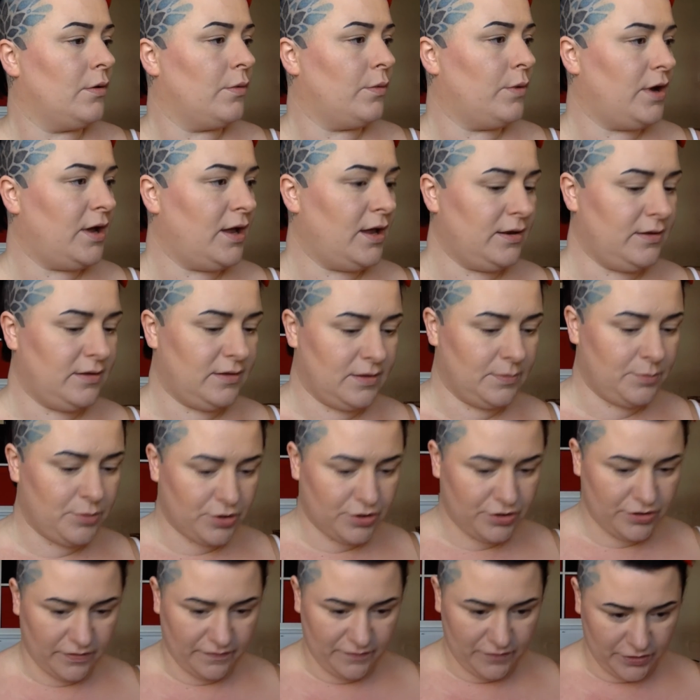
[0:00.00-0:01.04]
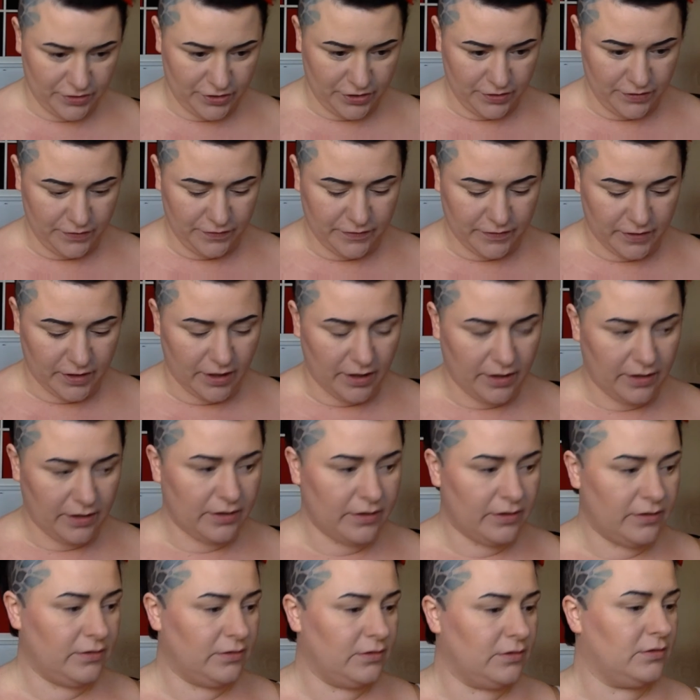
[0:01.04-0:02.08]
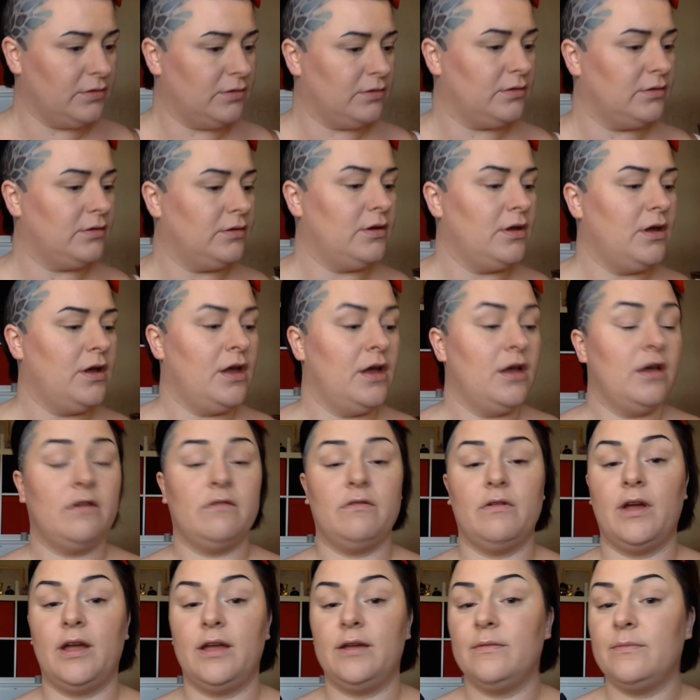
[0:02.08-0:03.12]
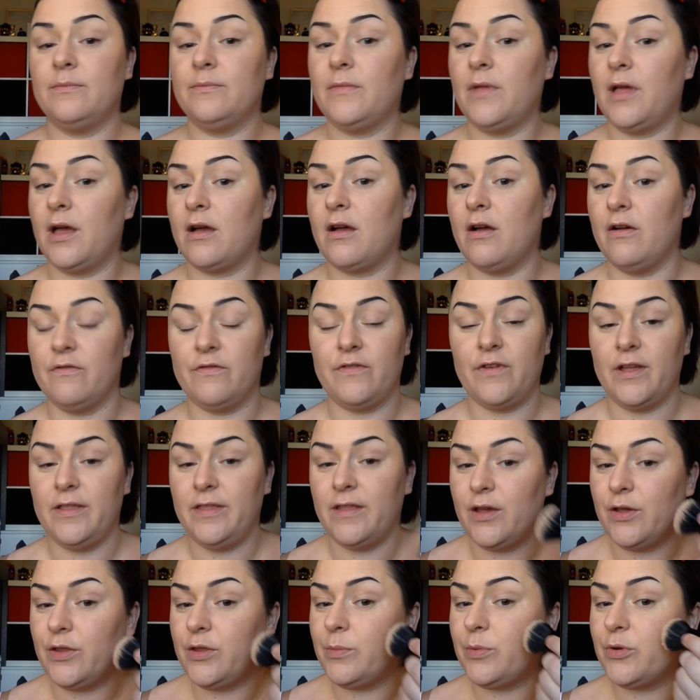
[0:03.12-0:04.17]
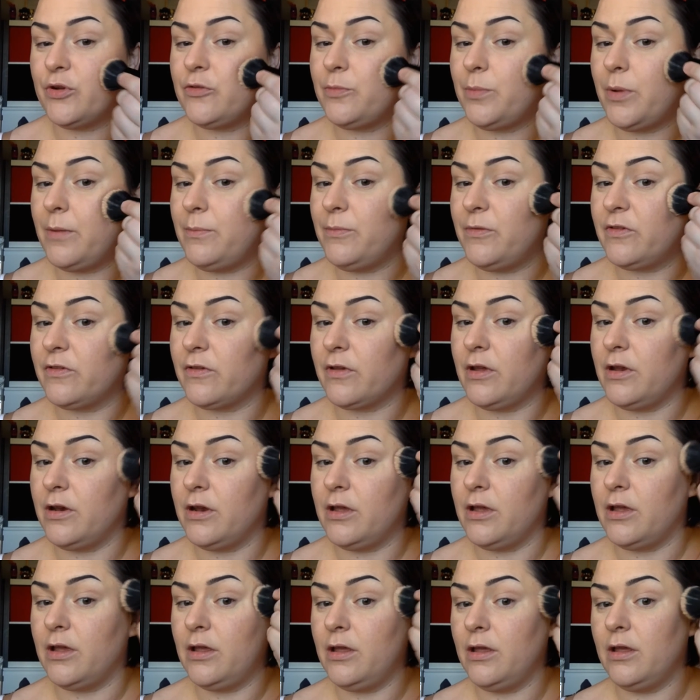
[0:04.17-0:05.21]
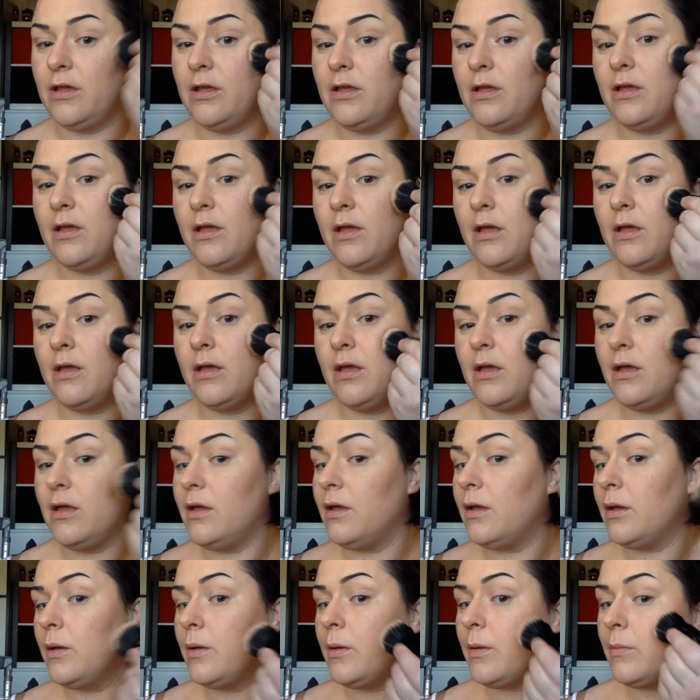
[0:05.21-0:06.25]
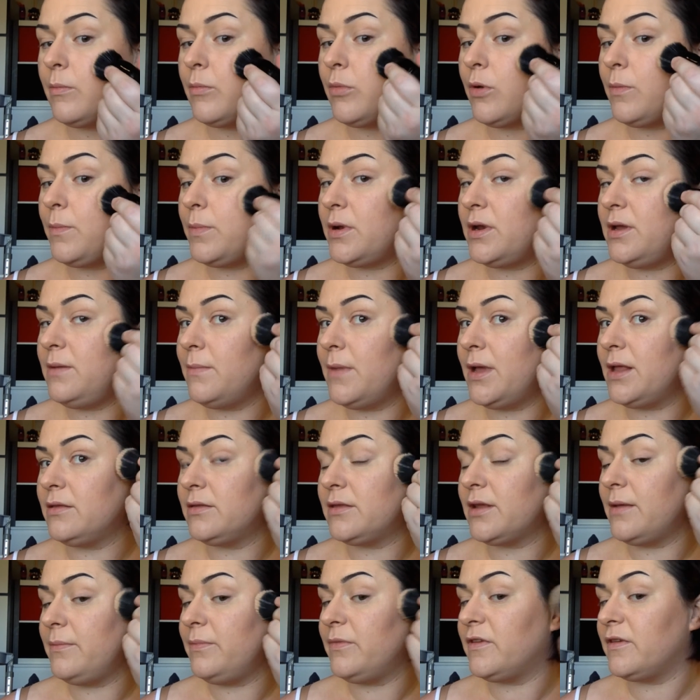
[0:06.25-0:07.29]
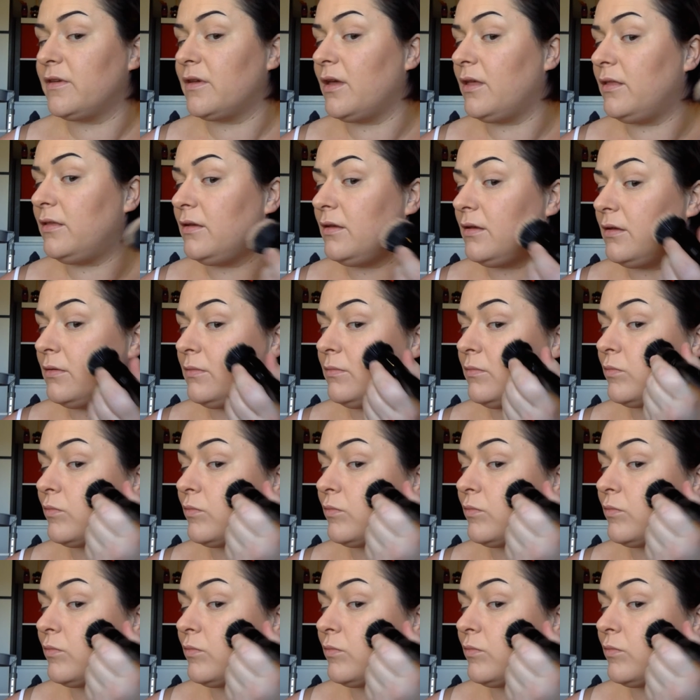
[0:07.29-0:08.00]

Where did the brush I've just used go? Right, I can't find that other brush, but I'm just gonna properly meld them together